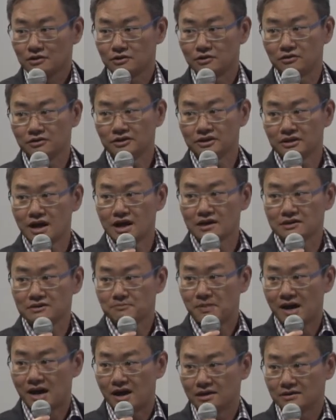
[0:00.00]
So such
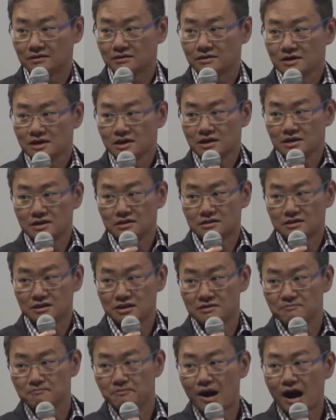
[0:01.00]
PaaS is
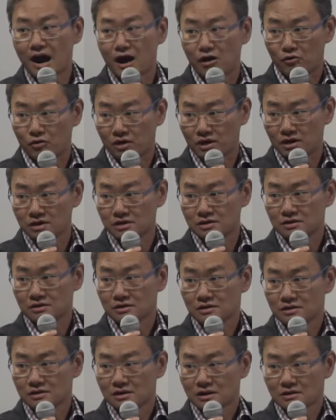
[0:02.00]
empower
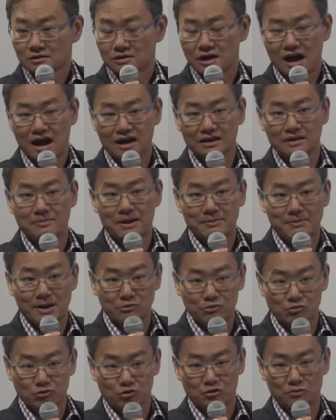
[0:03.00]
the
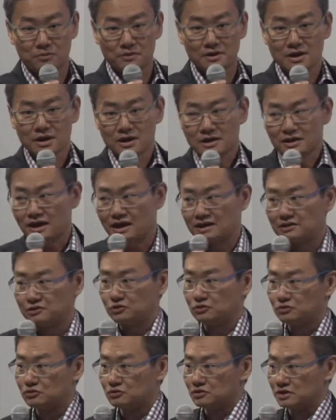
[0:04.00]
Alibaba Group
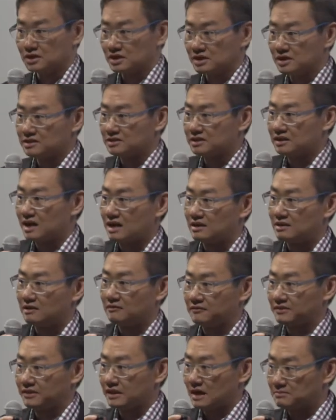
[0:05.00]
can do each kind
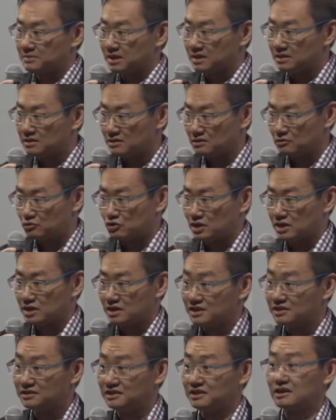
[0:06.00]
of
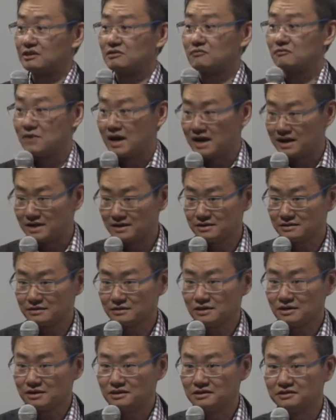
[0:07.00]
sub-industry in their way,
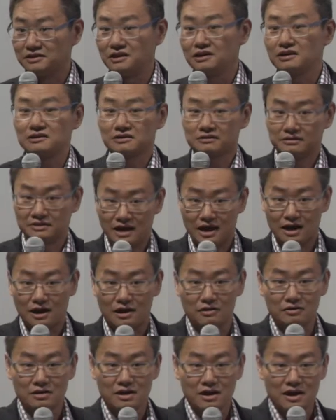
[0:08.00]
in their
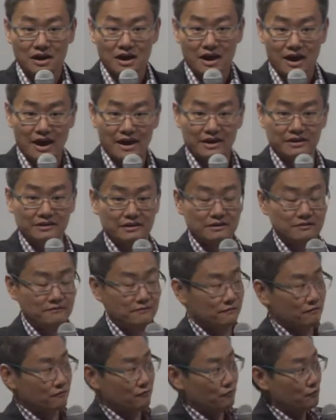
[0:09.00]
style, and
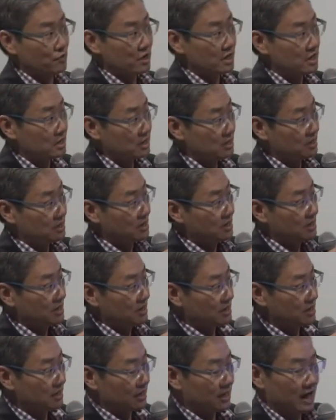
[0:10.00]
we
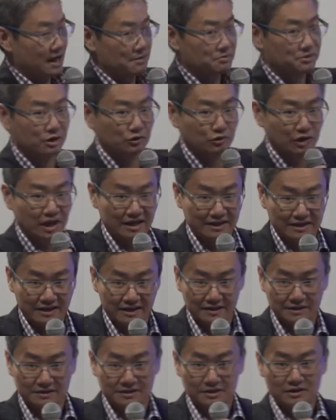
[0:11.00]
encapsulate
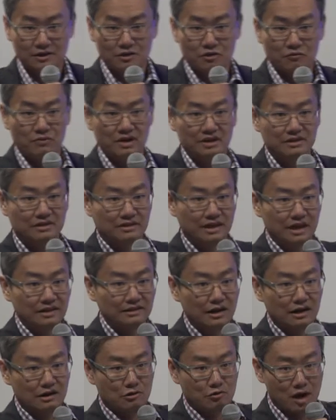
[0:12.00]
it, we
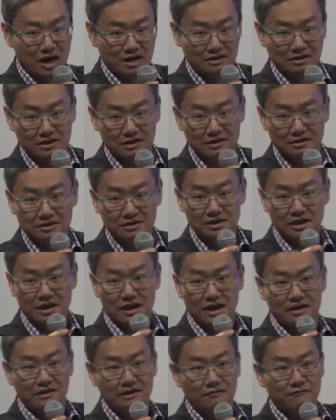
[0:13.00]
standardize it,
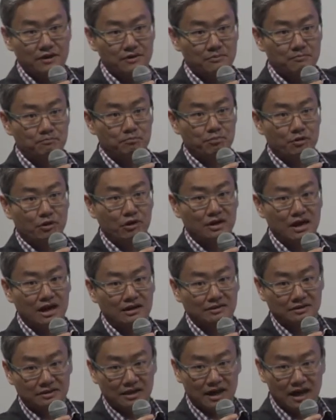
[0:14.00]
and we
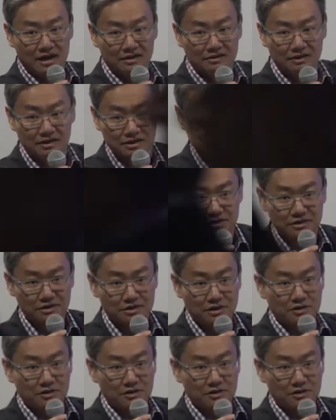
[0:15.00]
productize it